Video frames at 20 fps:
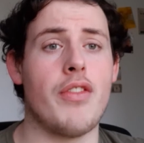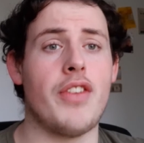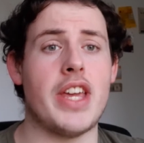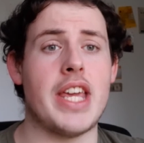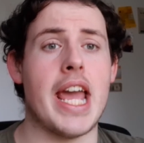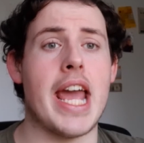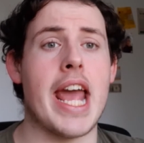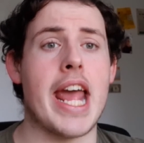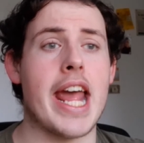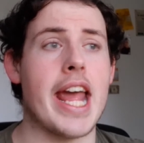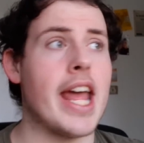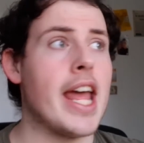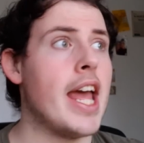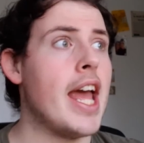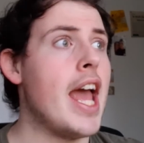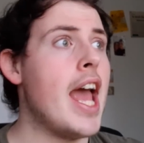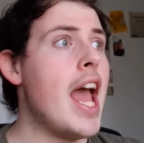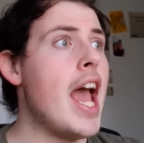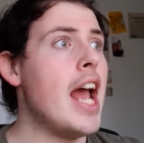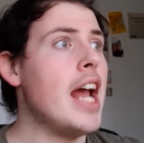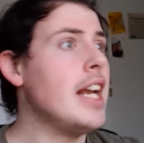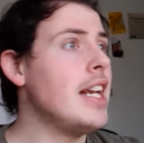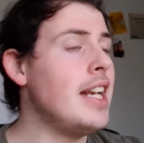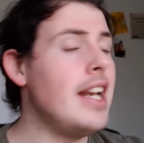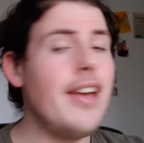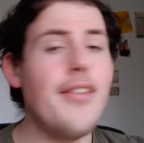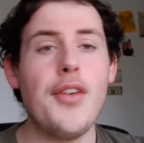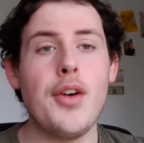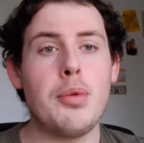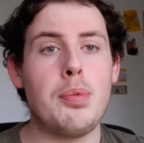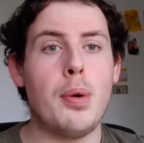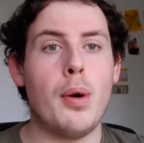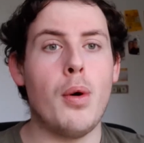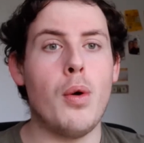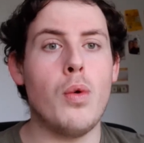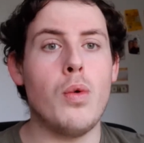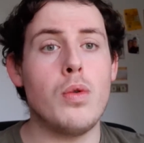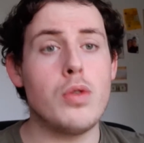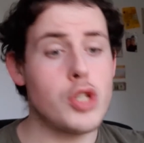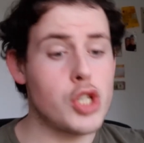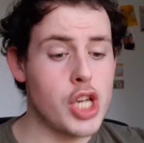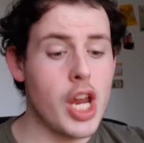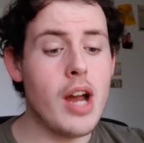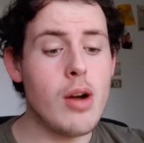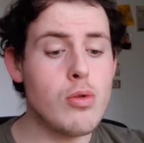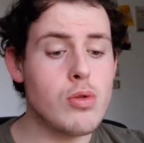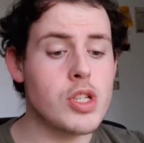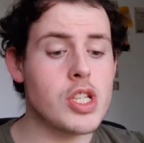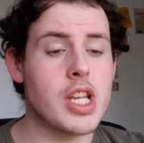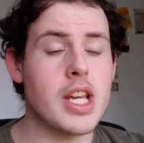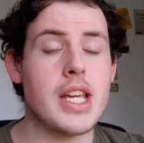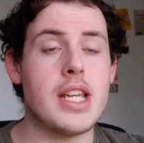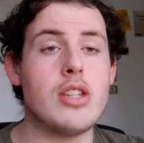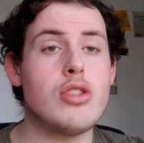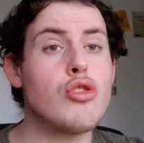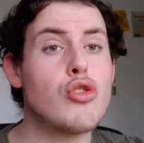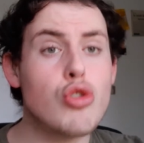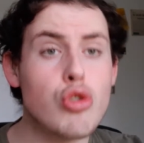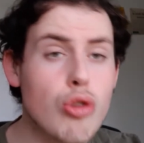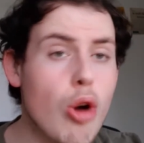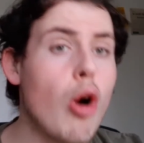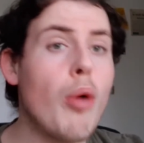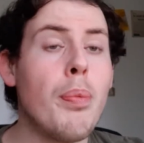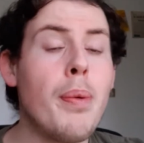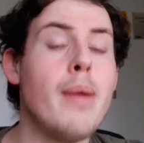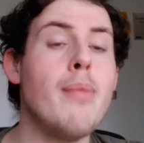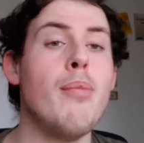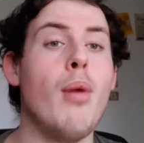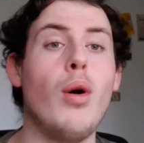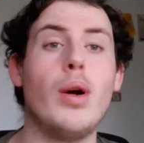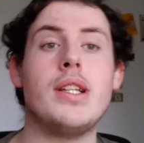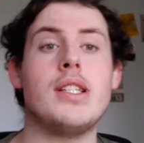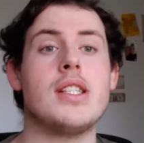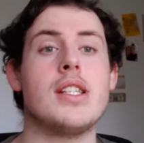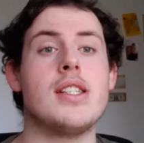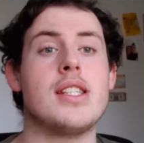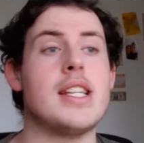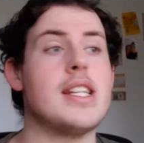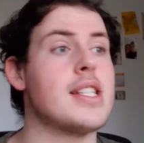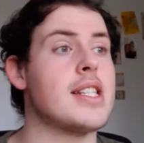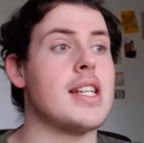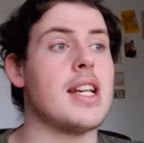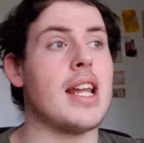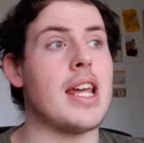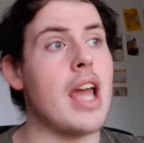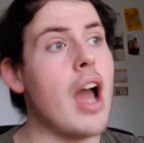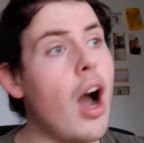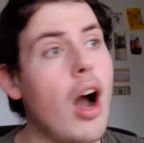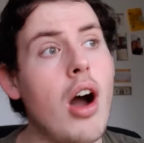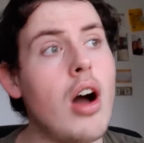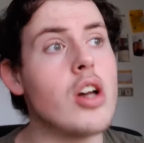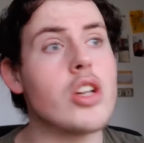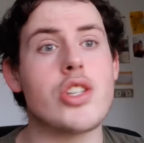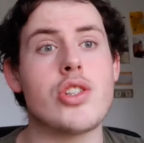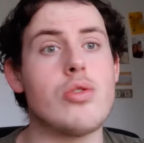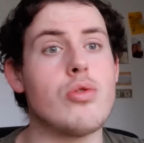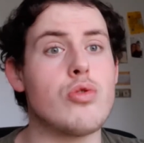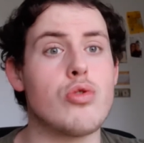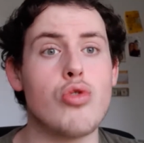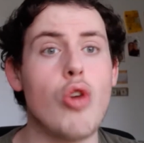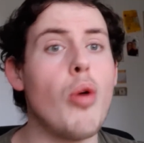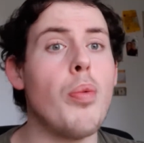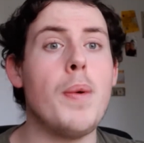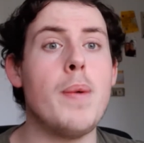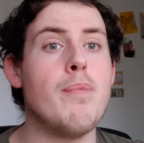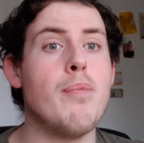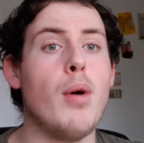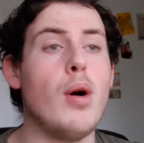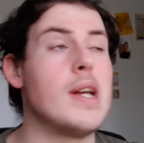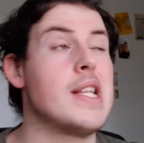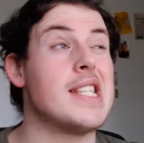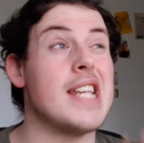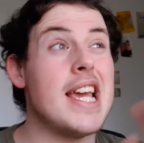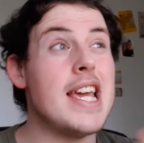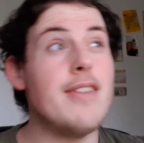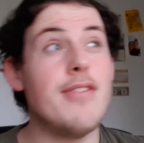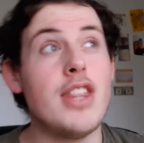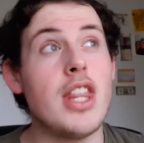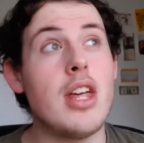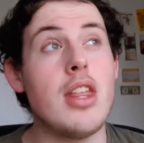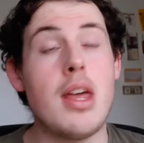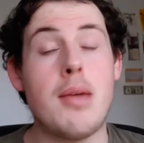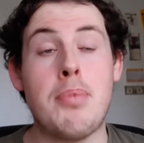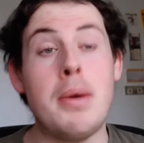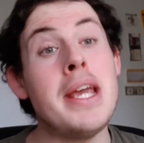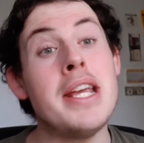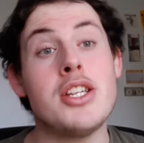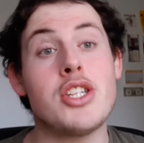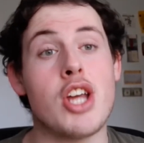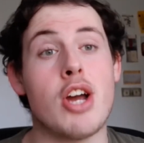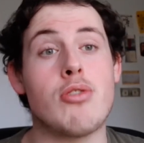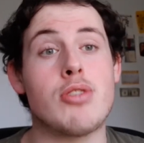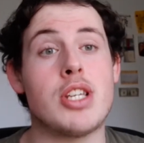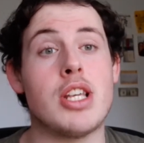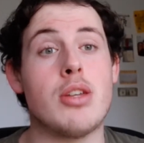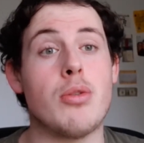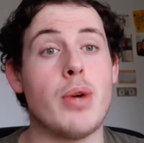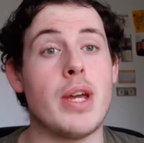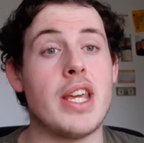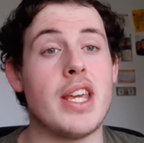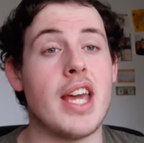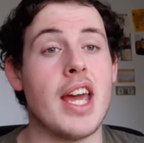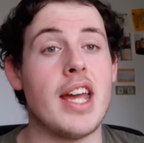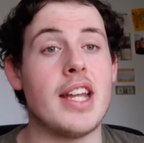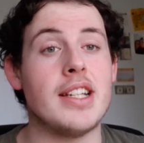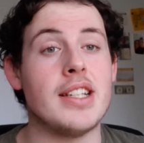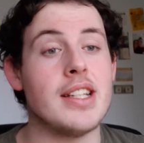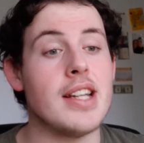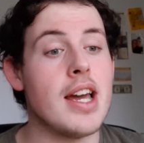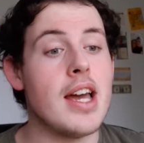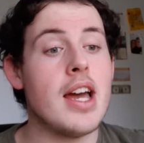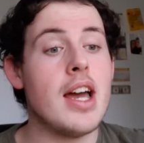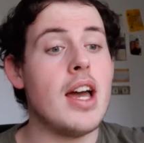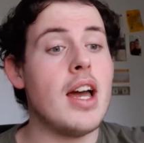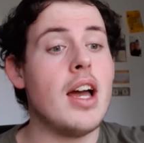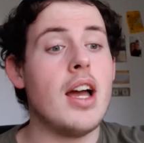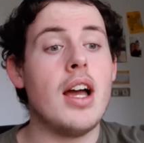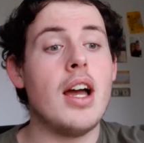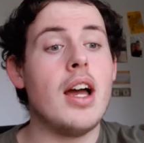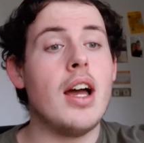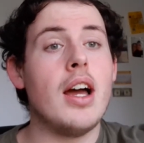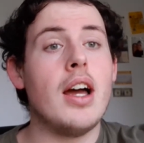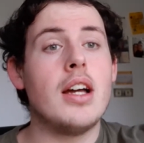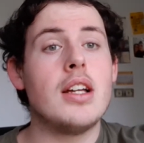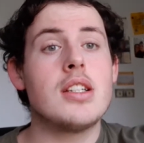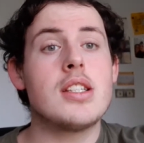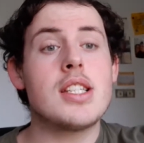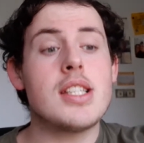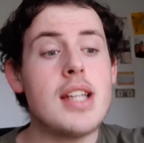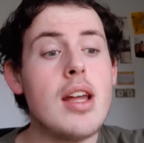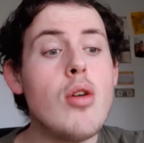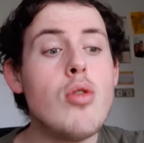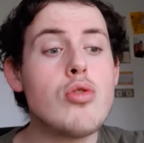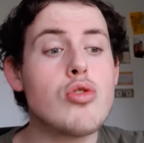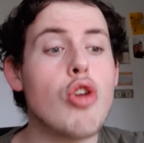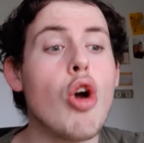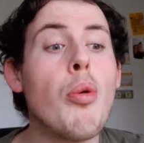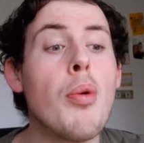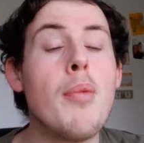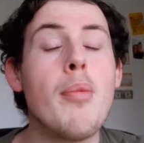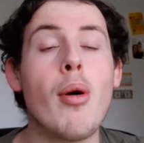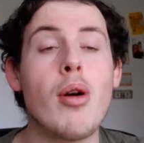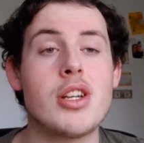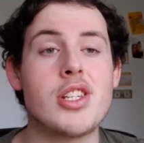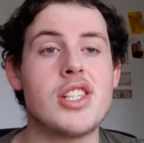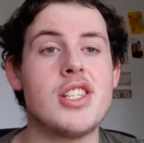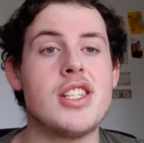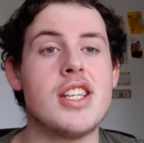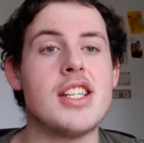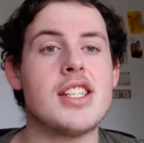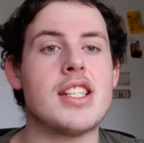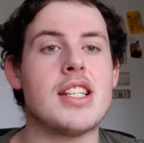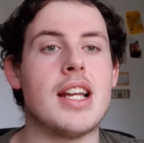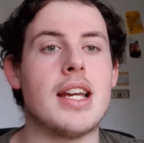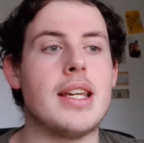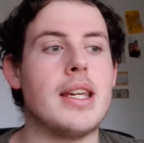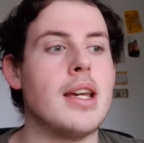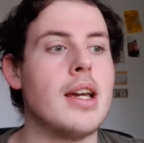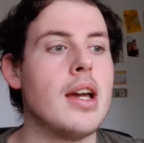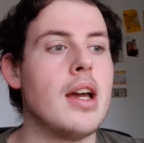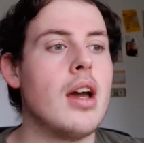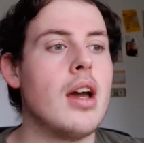of a year. Liverpool, Chelsea, dropping points consistently. Arsenal, dropping points, even though they beat Chelsea at the weekend. Still dropping points consistently.